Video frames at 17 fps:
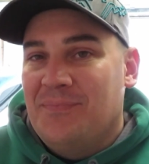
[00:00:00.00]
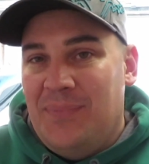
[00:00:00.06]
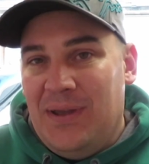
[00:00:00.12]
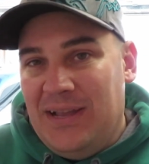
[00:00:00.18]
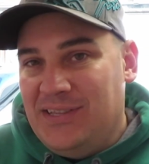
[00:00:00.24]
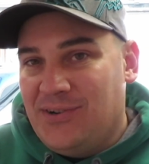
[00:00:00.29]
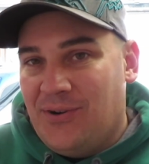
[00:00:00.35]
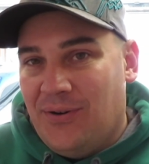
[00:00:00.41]

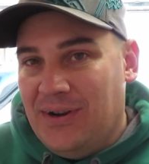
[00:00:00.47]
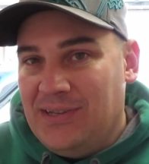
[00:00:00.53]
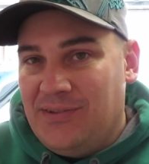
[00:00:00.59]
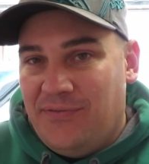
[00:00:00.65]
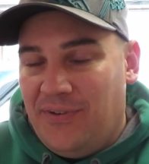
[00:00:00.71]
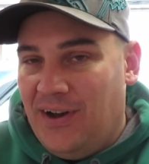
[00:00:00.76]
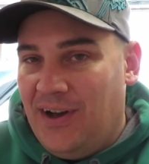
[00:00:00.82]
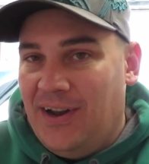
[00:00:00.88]
Beads are
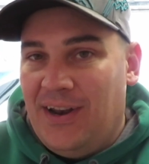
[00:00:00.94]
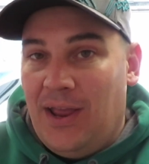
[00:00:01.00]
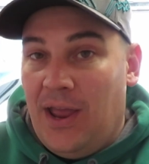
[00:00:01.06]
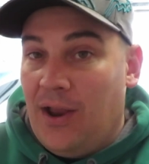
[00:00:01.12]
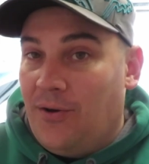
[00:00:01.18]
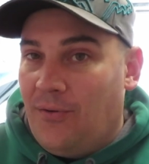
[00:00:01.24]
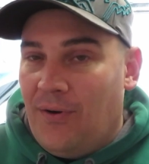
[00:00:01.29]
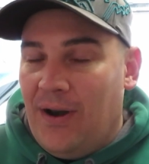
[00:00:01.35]
always fun,
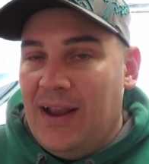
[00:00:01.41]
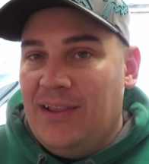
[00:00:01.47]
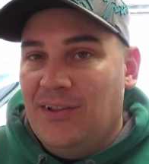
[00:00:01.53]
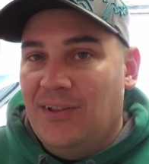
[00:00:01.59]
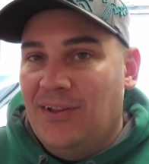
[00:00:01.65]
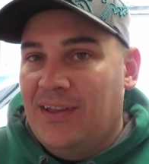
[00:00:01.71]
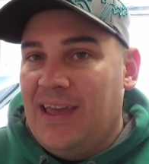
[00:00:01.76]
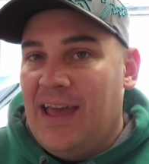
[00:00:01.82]
great
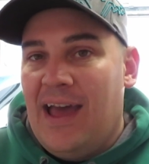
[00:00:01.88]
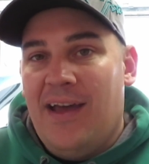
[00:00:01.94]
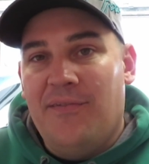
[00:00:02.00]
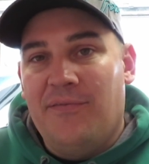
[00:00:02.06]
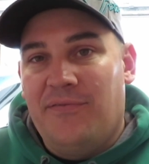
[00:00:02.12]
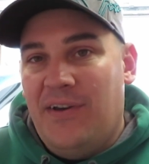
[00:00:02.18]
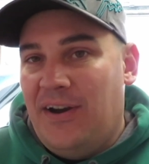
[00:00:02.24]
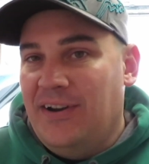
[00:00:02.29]
to look
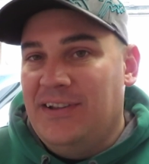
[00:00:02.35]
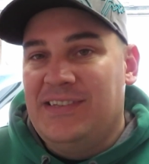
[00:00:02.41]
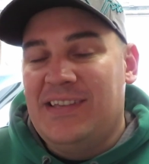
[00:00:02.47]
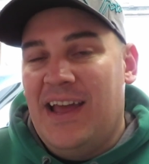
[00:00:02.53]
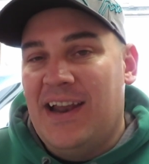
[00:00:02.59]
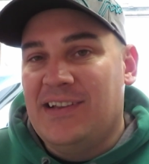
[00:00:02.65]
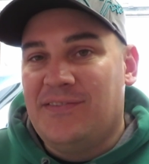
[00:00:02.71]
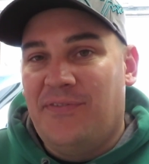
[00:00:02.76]
at, very
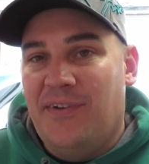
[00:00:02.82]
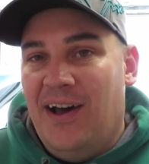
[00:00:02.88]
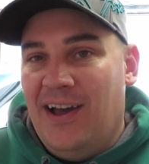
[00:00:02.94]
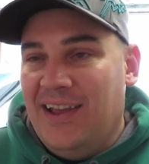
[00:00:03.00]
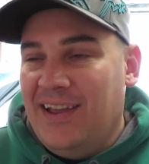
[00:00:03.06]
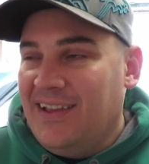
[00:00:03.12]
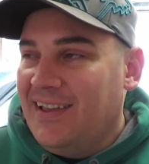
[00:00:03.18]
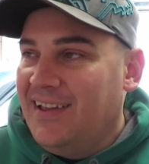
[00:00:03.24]

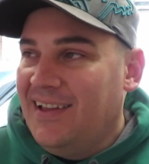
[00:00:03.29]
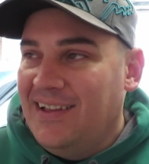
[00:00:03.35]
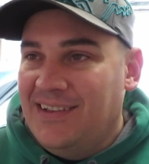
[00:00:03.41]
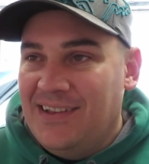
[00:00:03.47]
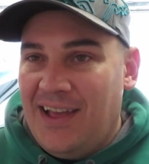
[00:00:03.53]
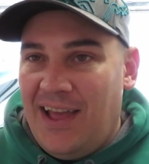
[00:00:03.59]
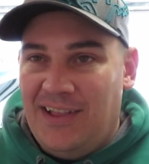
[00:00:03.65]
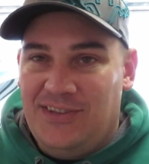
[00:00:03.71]
satisfying.
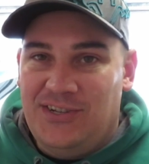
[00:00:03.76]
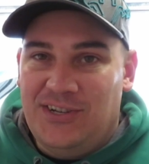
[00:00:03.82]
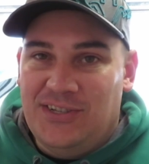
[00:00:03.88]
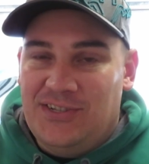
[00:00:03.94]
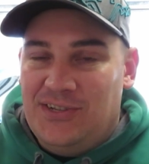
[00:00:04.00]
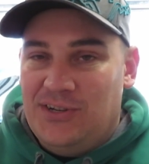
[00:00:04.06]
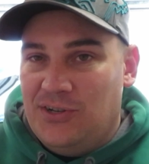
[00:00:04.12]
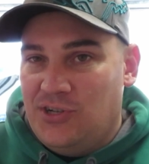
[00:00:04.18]
It's
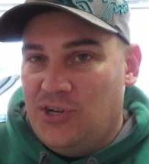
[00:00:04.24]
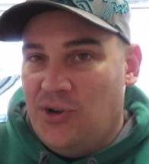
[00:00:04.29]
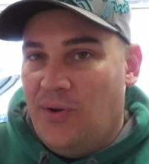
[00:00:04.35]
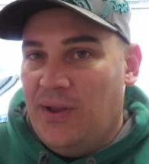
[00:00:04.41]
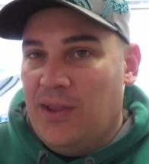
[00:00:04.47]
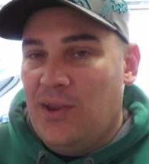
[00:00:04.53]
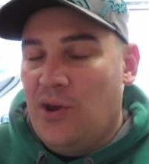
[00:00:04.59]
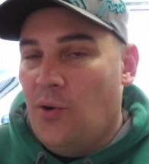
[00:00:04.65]
just
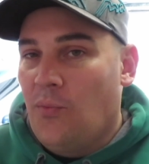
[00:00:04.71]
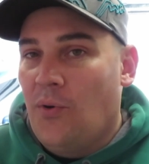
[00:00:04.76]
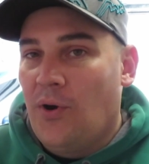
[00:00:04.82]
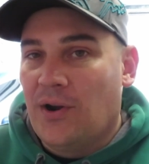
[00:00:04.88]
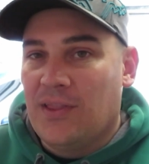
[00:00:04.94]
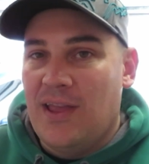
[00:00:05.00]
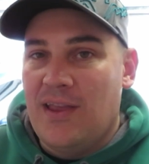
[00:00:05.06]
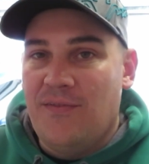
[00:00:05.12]
showing your
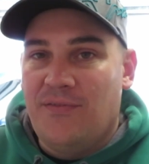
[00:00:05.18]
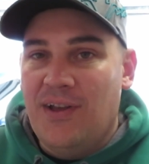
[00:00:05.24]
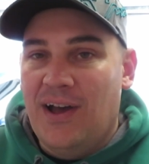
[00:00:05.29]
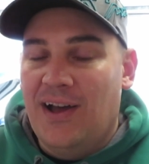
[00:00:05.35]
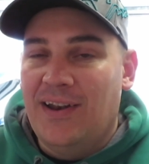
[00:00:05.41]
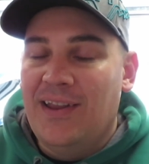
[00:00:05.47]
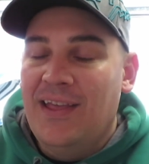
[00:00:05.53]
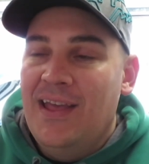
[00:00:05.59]
work that you've
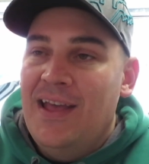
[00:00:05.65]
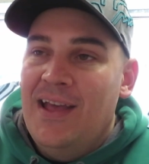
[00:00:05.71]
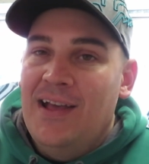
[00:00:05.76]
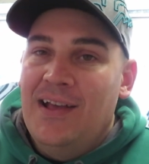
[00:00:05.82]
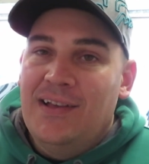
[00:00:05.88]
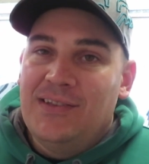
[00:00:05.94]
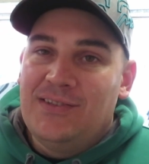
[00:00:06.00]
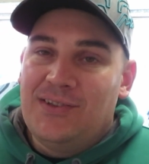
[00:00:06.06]
done.
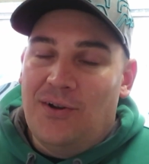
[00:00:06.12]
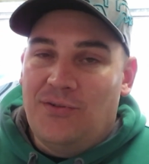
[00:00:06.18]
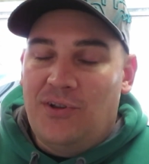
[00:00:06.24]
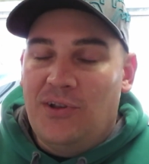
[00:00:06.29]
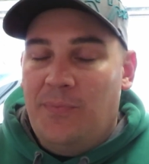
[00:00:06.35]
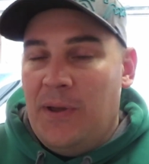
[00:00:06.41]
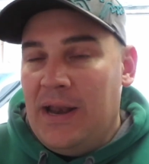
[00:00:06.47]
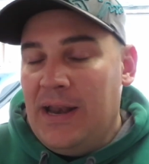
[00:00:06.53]
So
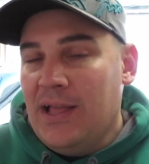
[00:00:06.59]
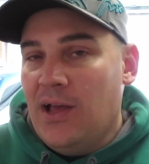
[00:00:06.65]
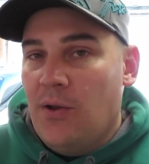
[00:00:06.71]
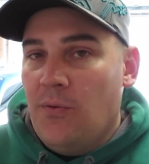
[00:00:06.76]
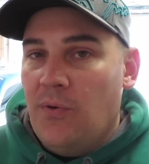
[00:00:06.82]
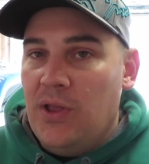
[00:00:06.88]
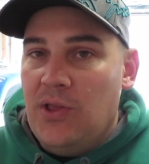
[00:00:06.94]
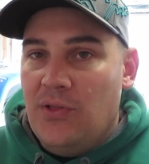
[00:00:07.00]
depending
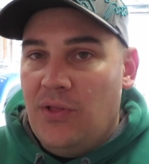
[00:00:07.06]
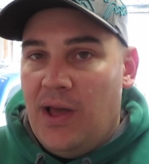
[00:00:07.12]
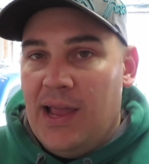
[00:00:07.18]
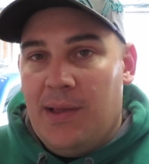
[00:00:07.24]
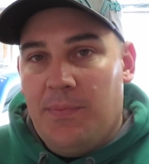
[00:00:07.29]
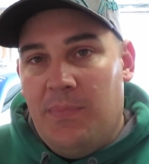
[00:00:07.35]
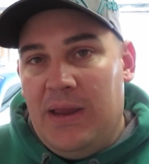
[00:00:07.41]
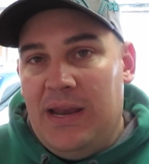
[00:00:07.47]
on what you
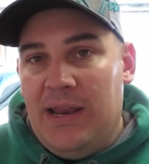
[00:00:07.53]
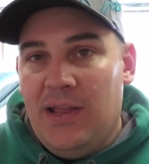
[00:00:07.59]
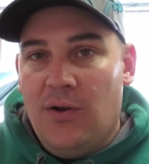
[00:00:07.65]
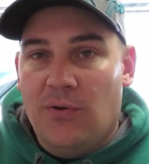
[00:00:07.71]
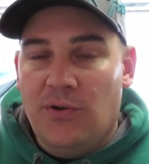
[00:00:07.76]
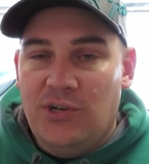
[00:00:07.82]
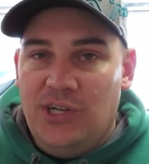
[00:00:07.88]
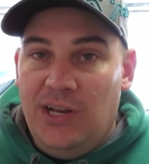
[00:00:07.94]
like, beading
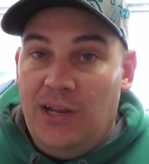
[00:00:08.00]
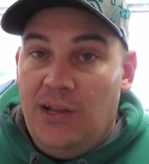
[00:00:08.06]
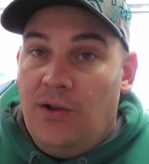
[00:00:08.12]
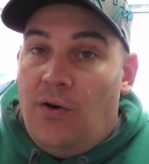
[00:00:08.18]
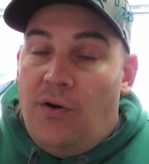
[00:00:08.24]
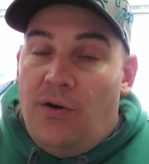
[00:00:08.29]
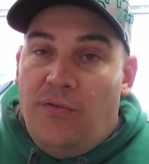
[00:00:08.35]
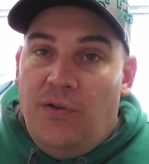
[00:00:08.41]
or
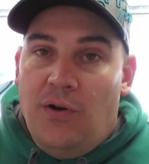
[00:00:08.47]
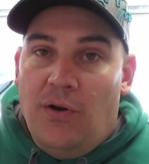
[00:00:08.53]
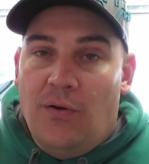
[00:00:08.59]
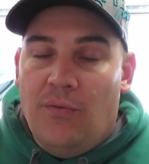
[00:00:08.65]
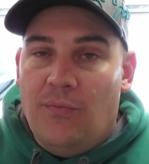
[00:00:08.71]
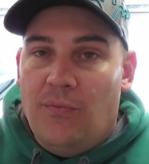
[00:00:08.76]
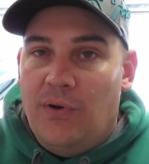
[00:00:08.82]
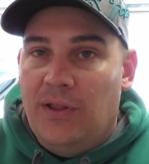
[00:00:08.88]
sheeting, or if you
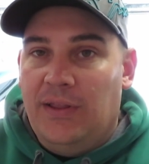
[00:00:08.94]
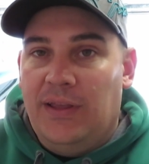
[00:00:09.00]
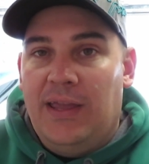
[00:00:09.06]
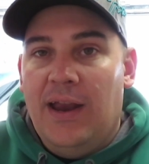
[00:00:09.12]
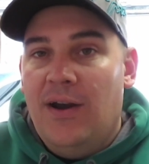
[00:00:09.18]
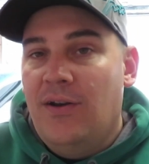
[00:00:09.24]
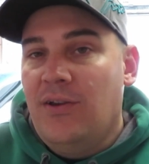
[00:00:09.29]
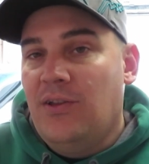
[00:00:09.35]
don't really
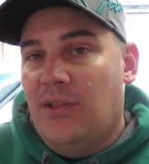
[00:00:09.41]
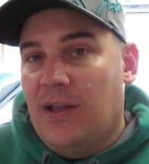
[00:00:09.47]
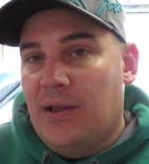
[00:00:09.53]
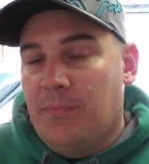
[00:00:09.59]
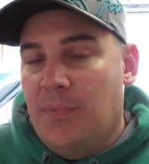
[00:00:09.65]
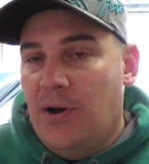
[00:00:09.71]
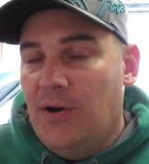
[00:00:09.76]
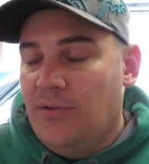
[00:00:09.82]
care and you
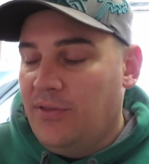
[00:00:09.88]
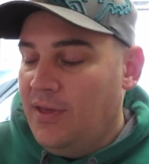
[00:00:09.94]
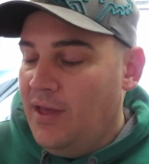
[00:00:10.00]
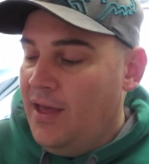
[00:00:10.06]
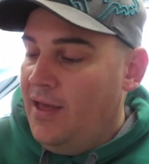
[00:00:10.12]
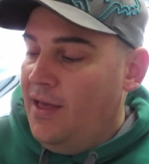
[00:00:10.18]
like both,